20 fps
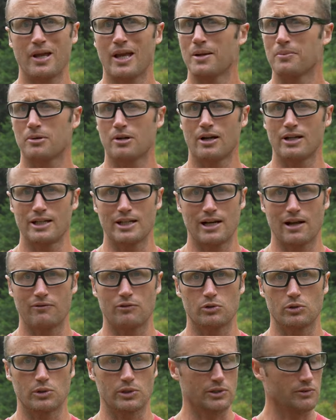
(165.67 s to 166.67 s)
paper, I didn't have
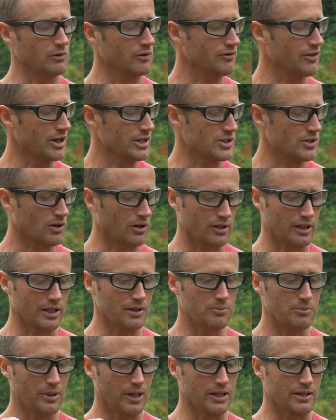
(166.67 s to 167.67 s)
a really refined
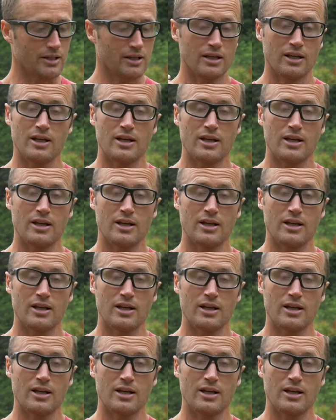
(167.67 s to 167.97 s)
target, but